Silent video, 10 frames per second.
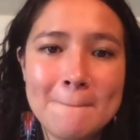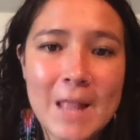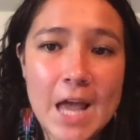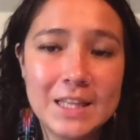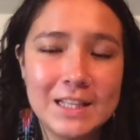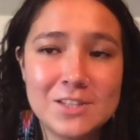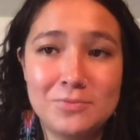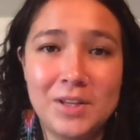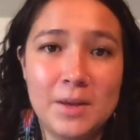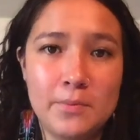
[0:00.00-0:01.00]
I think that's a
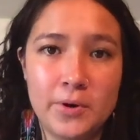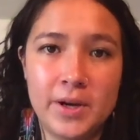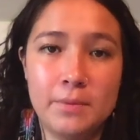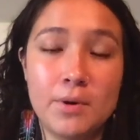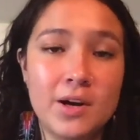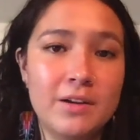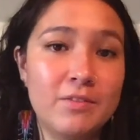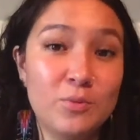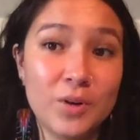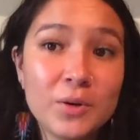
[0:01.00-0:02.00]
really important part of the
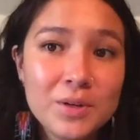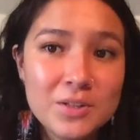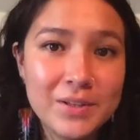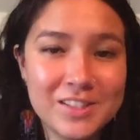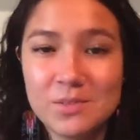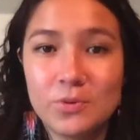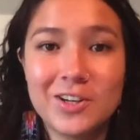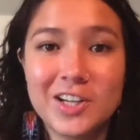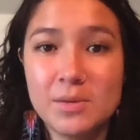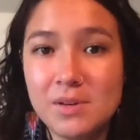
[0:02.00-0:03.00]
work we're doing to support our
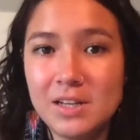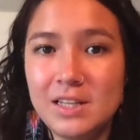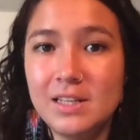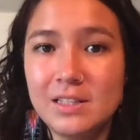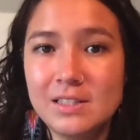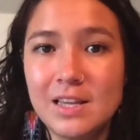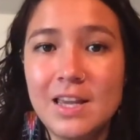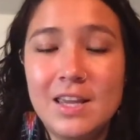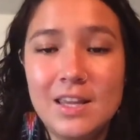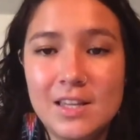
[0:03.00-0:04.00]
communities,
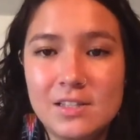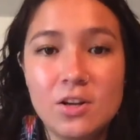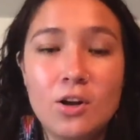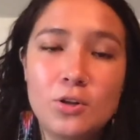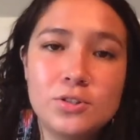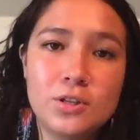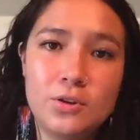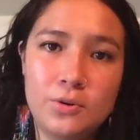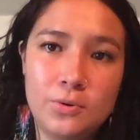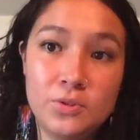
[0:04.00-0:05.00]
is to
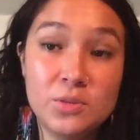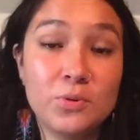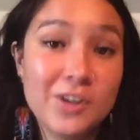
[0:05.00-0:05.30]
also support